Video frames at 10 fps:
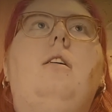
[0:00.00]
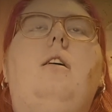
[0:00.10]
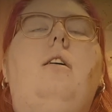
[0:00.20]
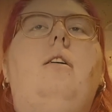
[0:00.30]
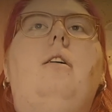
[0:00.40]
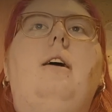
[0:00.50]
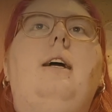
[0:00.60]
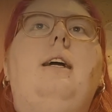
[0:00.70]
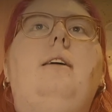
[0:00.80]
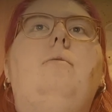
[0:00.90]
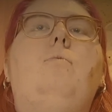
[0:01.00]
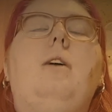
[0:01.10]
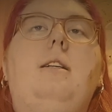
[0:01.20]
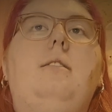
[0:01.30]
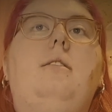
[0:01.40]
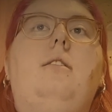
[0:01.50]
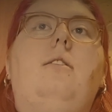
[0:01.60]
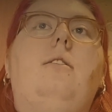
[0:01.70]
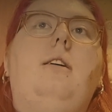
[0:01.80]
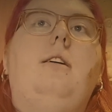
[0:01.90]
I
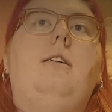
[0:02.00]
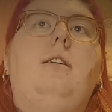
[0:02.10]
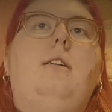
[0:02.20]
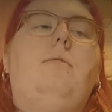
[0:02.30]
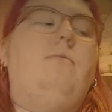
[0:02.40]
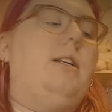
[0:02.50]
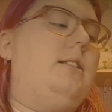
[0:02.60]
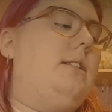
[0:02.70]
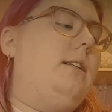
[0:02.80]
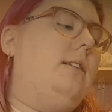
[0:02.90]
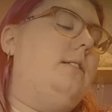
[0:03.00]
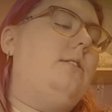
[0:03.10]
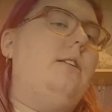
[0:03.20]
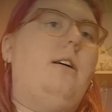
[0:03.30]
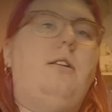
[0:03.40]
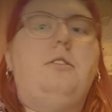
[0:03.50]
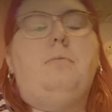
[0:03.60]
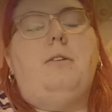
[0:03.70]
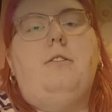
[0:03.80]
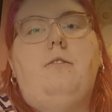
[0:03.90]
went into
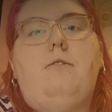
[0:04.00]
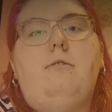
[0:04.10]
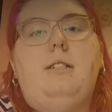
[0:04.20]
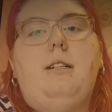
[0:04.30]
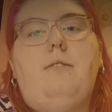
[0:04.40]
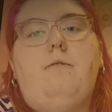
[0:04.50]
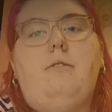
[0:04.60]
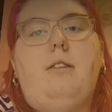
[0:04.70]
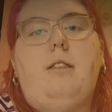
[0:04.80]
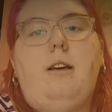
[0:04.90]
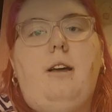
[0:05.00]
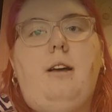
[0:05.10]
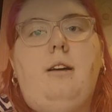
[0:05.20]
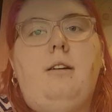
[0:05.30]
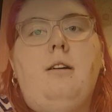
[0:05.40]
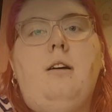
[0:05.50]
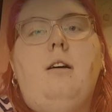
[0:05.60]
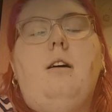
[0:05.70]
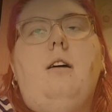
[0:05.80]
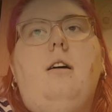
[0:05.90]
hospital for a different thing
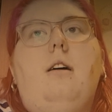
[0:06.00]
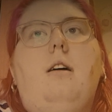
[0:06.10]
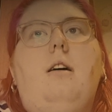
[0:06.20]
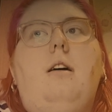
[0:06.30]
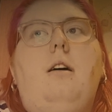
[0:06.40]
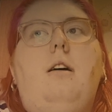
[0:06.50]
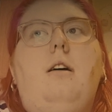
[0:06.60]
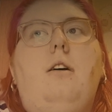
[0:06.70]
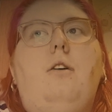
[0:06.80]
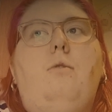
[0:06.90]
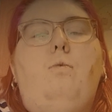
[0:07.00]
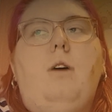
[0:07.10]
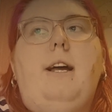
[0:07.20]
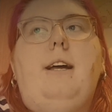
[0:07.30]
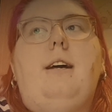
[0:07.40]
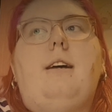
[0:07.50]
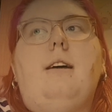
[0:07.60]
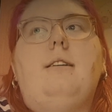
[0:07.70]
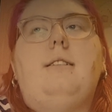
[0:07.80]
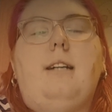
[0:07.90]
a week
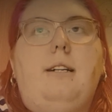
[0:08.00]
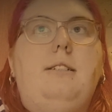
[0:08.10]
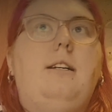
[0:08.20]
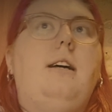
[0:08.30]
Saturday